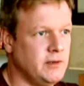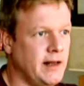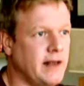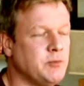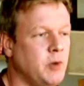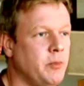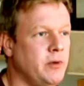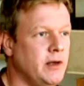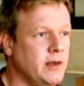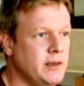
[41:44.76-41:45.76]
Yeah, that's
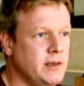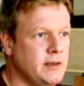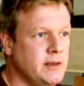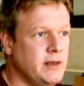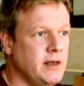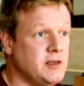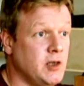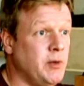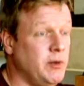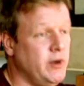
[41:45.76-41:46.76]
popular. And
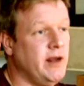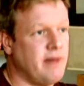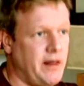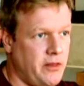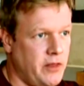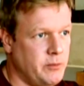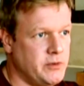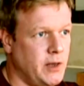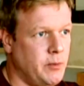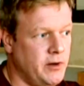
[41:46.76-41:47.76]
so people give that the thumbs up.